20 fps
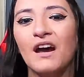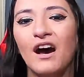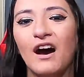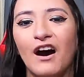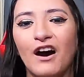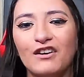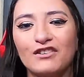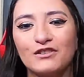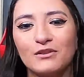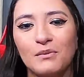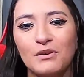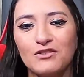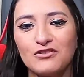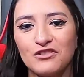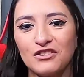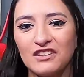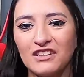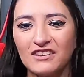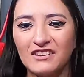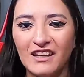Also, make
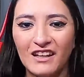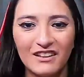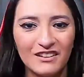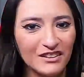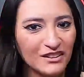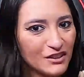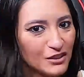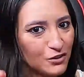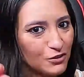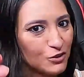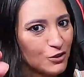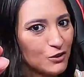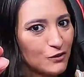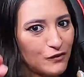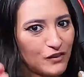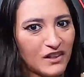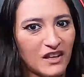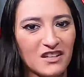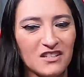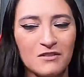sure to hit that little
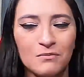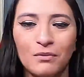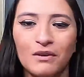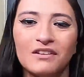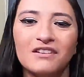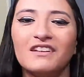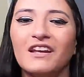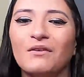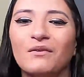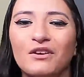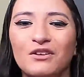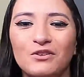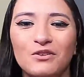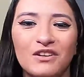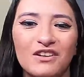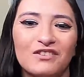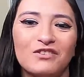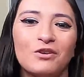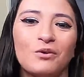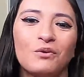notification button. That way you
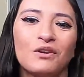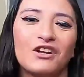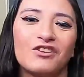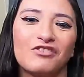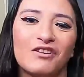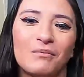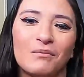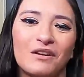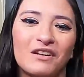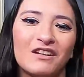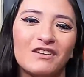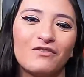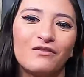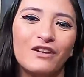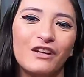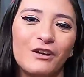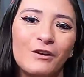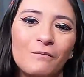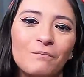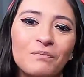guys know when I drop my next
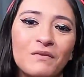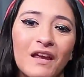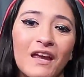video.